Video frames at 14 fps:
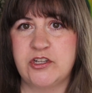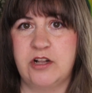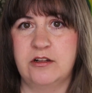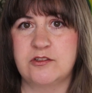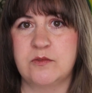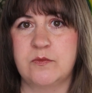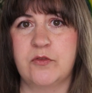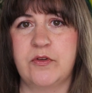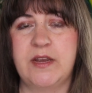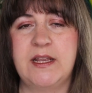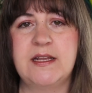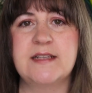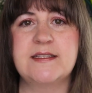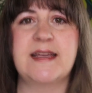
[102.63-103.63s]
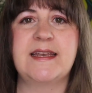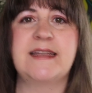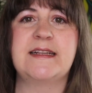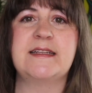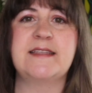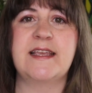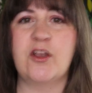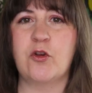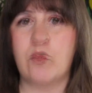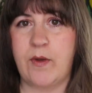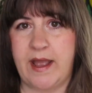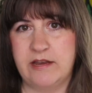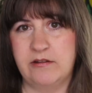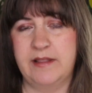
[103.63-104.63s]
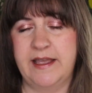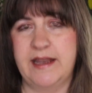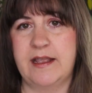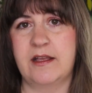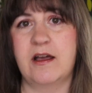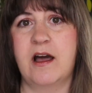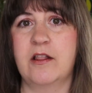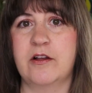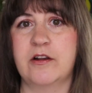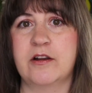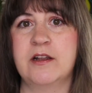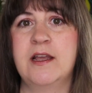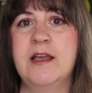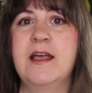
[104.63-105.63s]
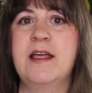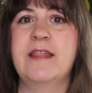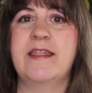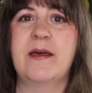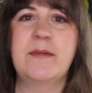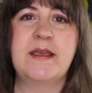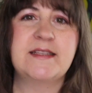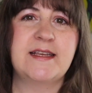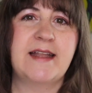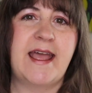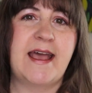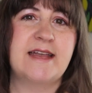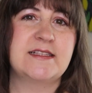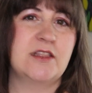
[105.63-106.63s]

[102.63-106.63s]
French Ultramarine is that it is a granulating color. That means it